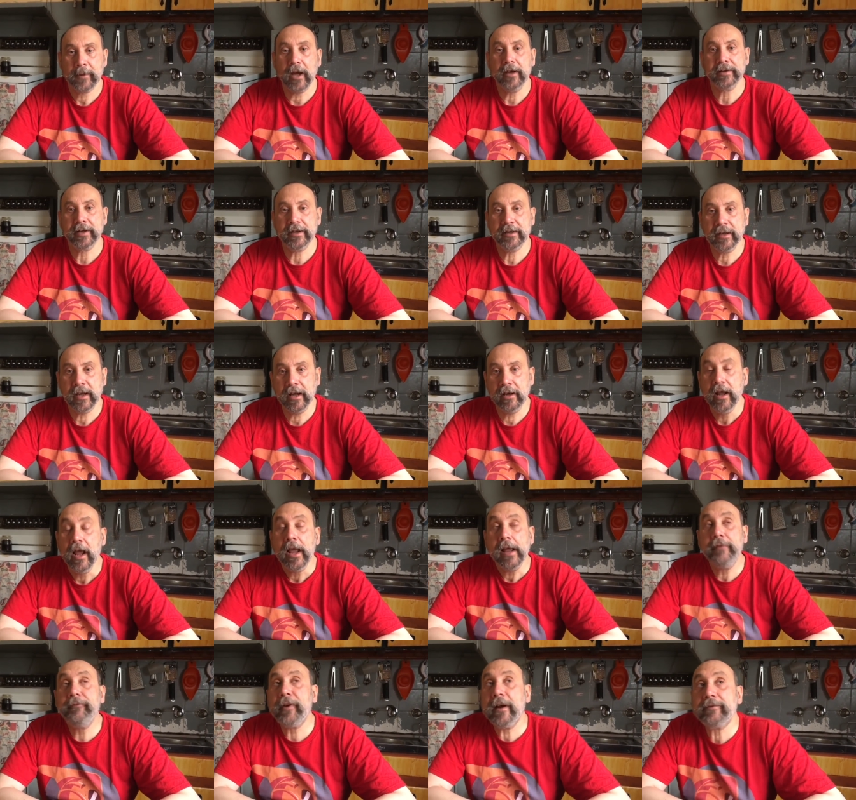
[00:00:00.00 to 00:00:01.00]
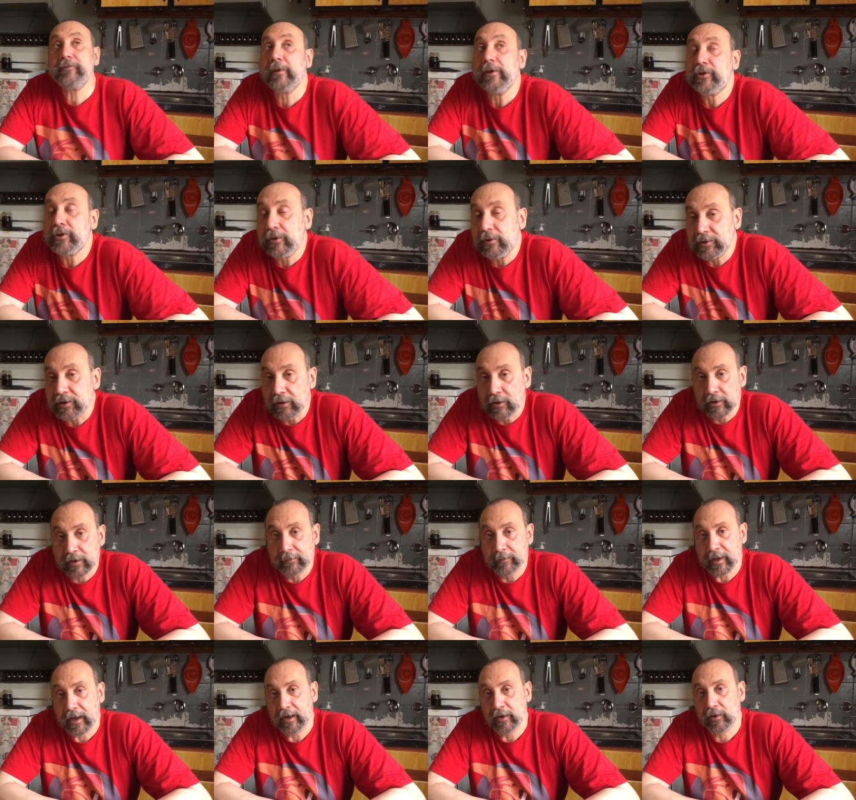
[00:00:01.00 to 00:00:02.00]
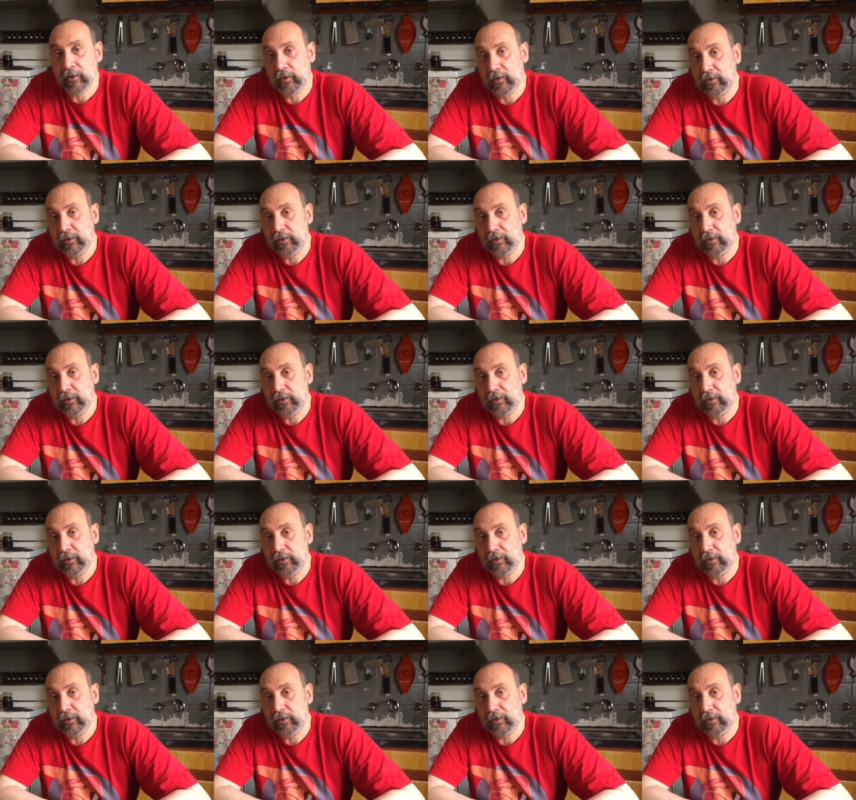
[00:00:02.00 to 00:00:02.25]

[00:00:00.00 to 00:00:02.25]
I don't know. In fact, we talked a lot about law.